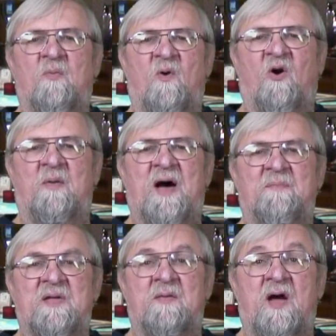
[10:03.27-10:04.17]
to know more
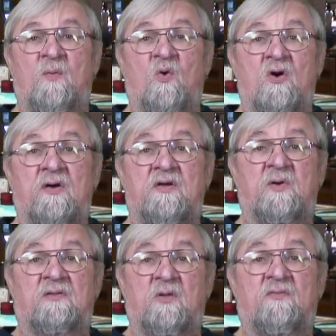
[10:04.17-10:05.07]
about me and my work,
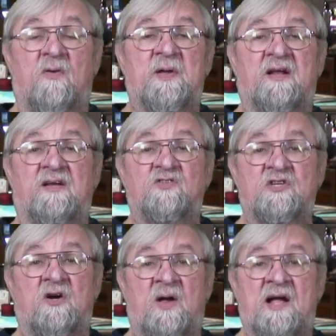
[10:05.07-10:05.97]
you can look for me at
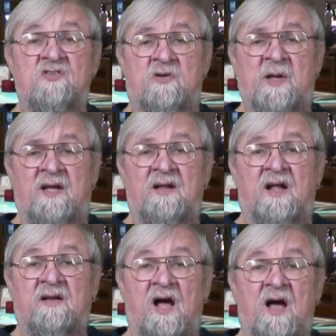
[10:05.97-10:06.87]

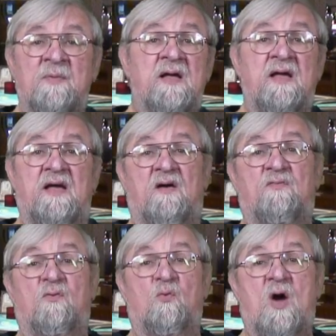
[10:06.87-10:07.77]
casinoanswerman.com in a
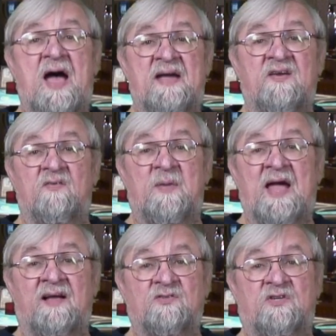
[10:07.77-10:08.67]
variety of
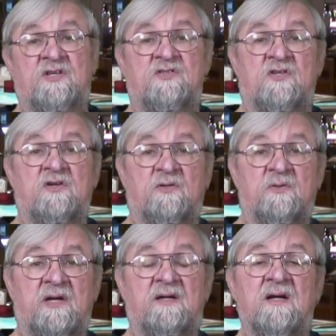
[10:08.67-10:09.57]
magazines,
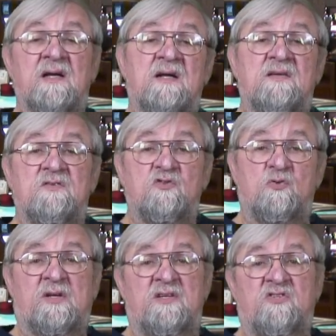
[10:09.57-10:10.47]
including
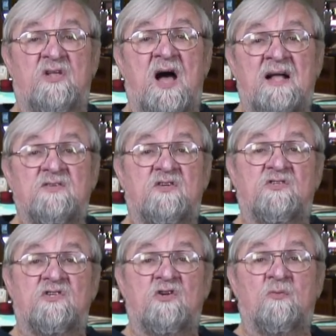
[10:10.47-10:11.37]
Strictly Slots,
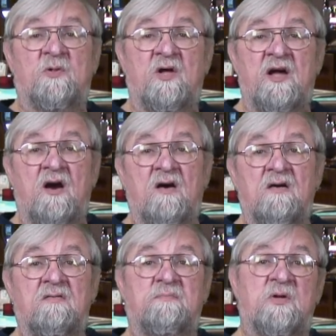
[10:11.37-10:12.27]
Casino
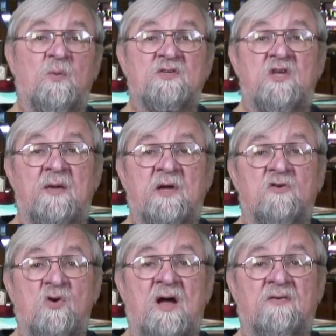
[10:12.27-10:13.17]
Player, Midwest
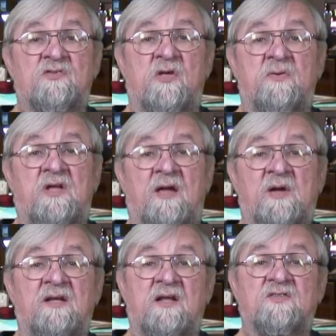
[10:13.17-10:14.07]
Gaming and Travel, Southern
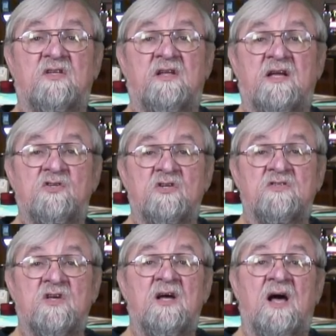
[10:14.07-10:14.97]
Gaming and
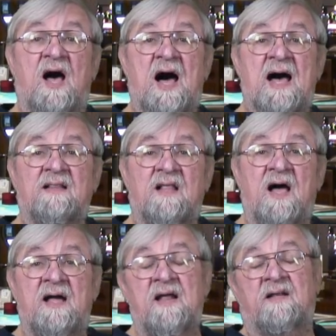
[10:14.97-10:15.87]
Destinations
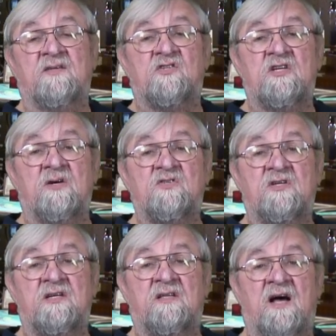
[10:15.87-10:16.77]
online at Casino
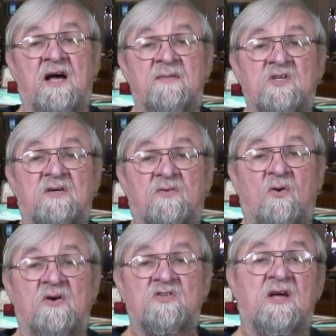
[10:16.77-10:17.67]
City Times, and of
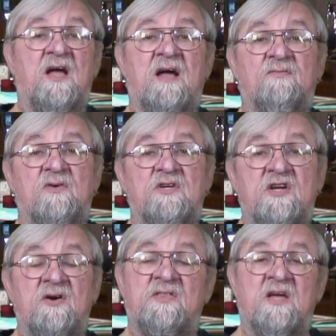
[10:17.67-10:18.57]
course, every
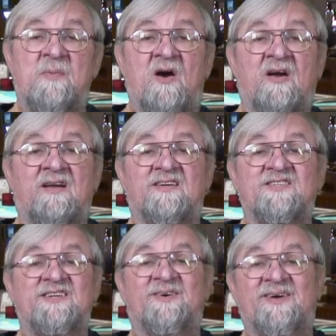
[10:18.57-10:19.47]
year in the American
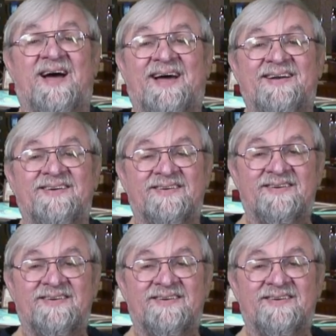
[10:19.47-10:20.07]
Casino Guide.